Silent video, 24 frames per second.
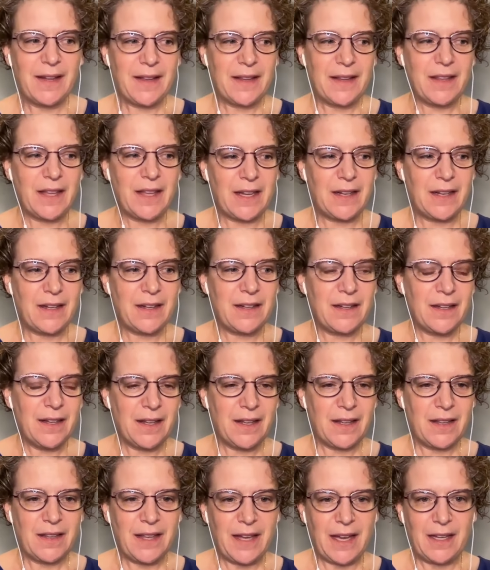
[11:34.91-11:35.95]
then
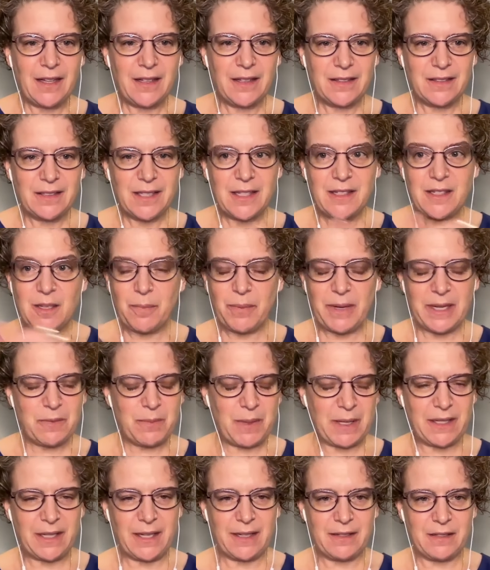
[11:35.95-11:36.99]
that sets up
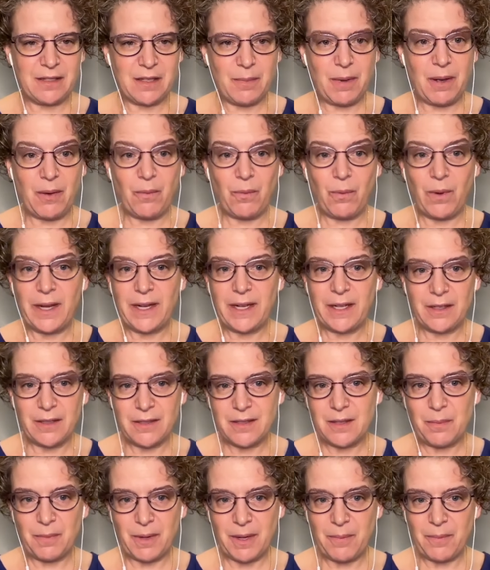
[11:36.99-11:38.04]
expectations about what else
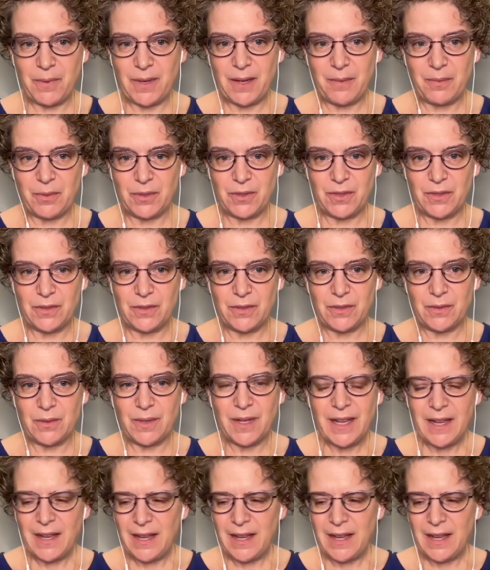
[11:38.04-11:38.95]
it might be able to do.